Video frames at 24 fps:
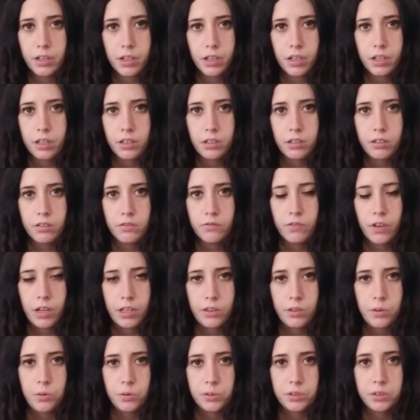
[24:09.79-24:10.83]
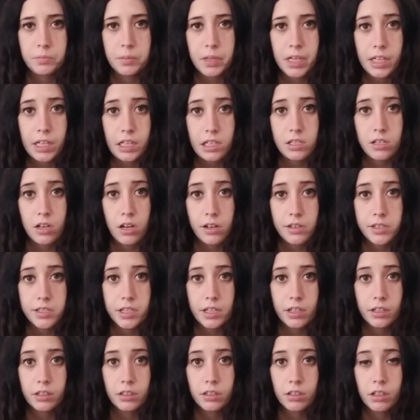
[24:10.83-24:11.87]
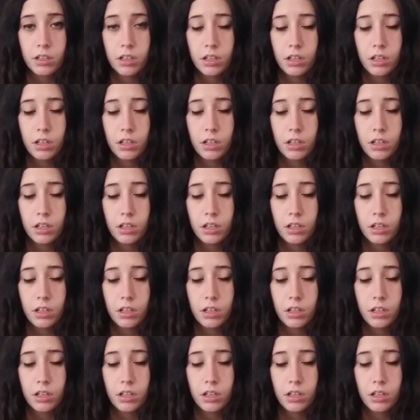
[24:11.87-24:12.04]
I find the whole debate exhausting.